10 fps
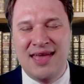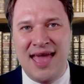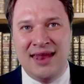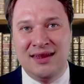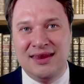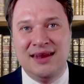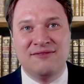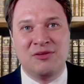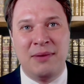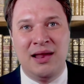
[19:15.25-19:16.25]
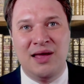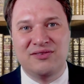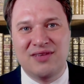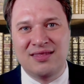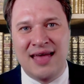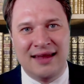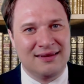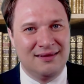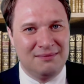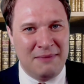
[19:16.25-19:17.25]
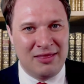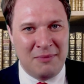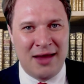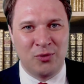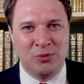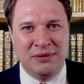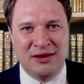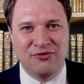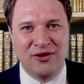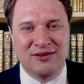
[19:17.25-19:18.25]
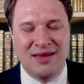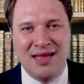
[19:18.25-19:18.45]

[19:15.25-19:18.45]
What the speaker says: And indeed, if the bylaws said that, the matter would be different.